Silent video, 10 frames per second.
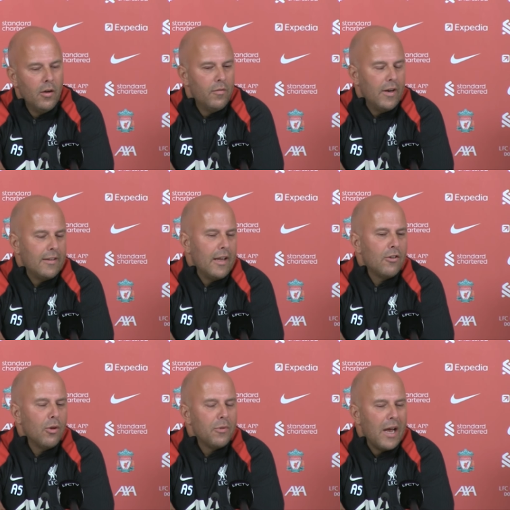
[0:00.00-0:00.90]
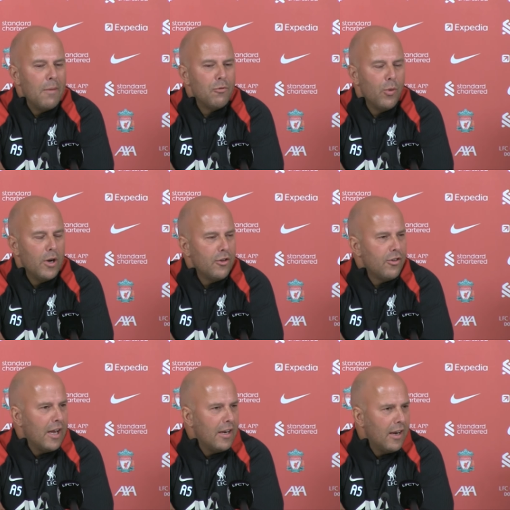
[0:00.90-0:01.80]
I think it takes some time to
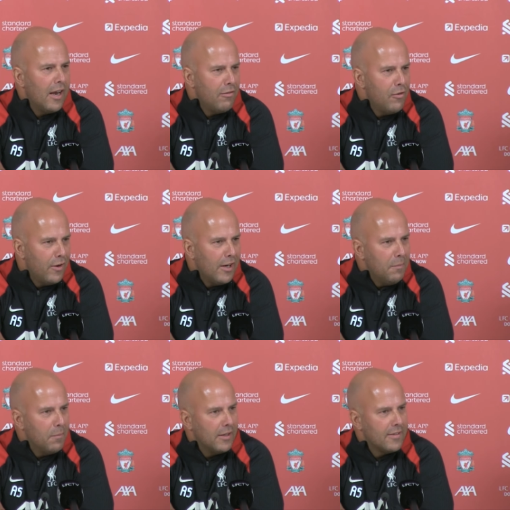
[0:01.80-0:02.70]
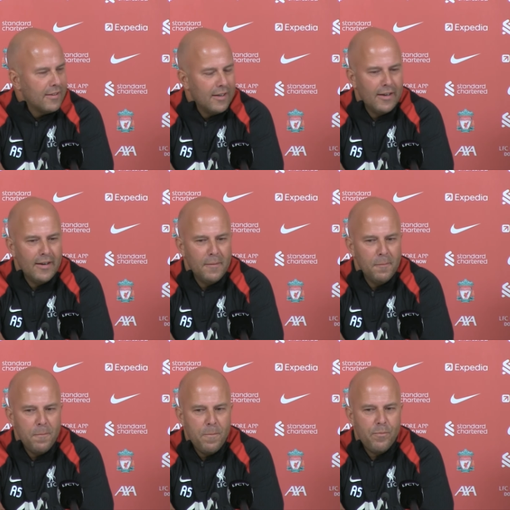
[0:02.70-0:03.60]
understand everything, but
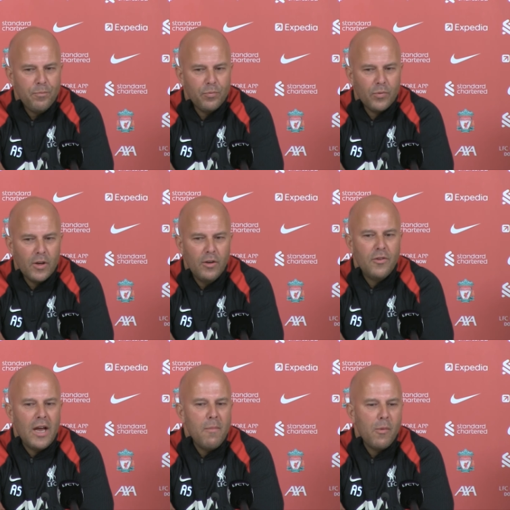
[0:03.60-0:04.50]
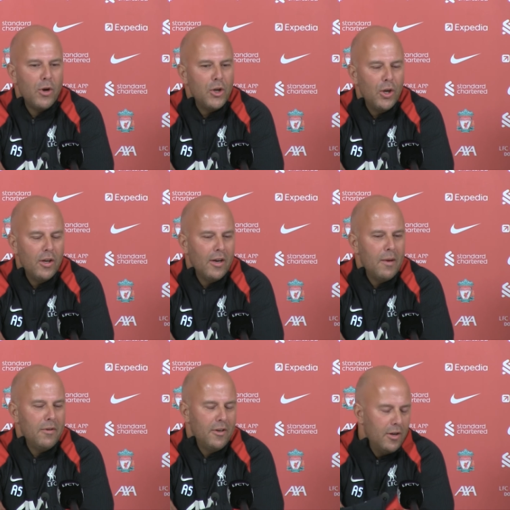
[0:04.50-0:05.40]
um, the time I'm going to, uh,
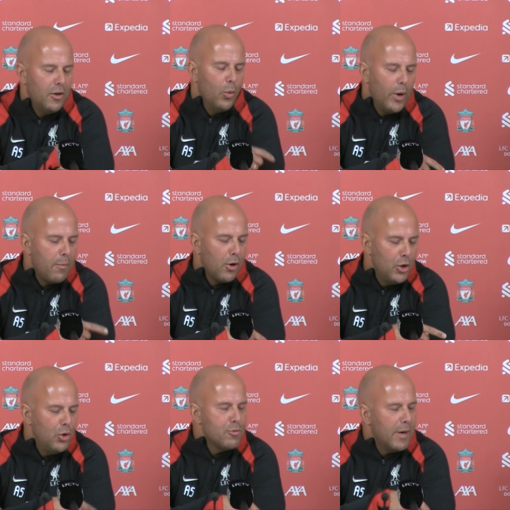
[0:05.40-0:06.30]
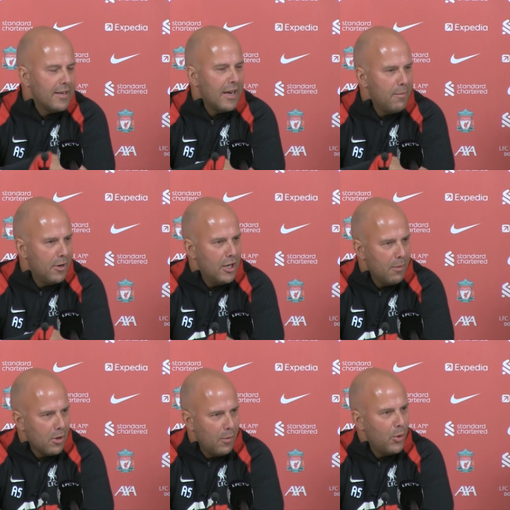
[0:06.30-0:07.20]
uh, the, the way I'm going to use my time in the
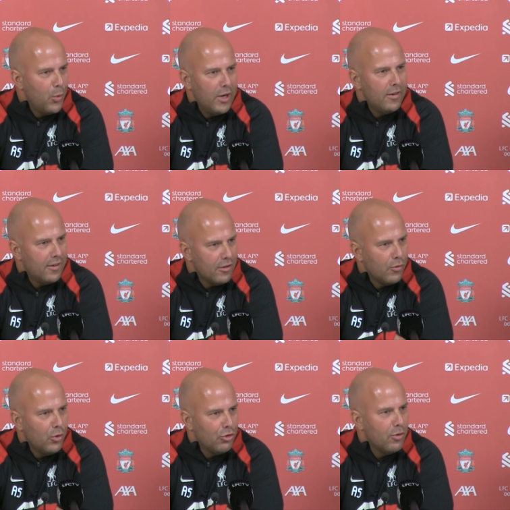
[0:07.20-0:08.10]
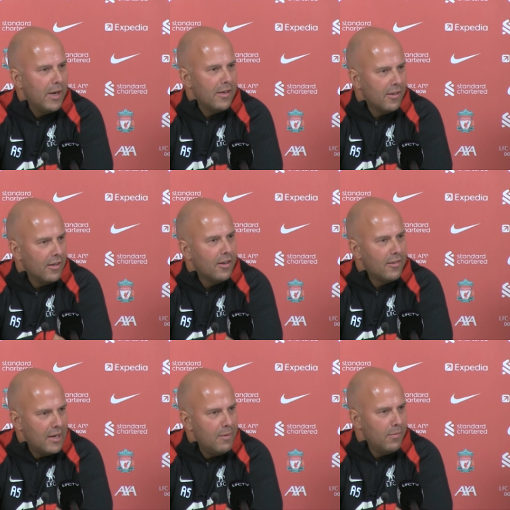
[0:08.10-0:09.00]
upcoming weeks is, of course, to make the
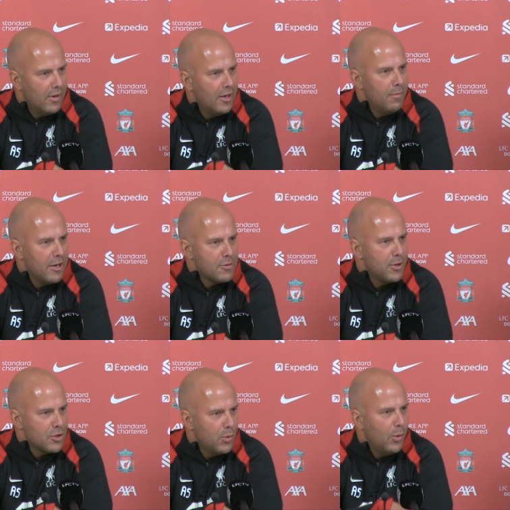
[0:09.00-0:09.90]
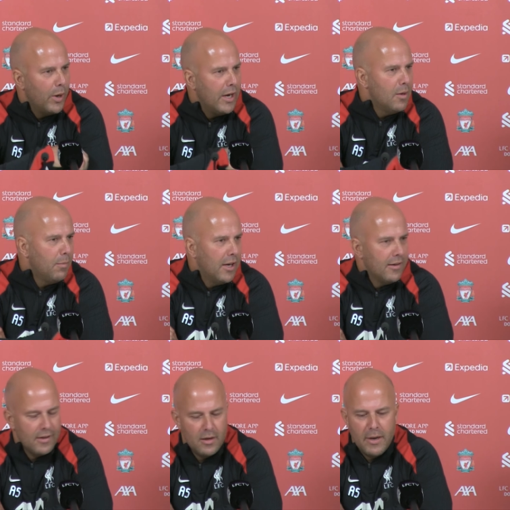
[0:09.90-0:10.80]
team in the best possible way and the
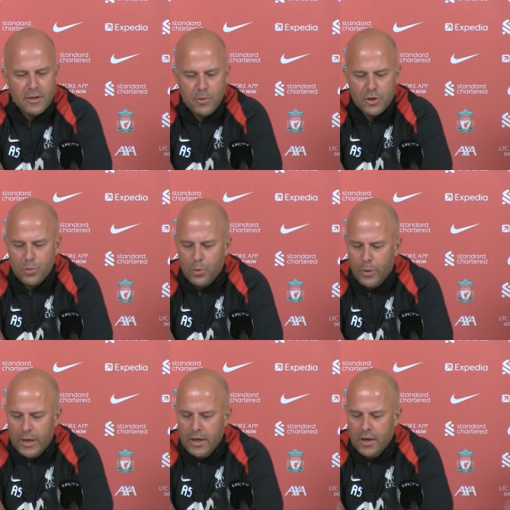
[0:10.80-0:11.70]
players in the best possible way.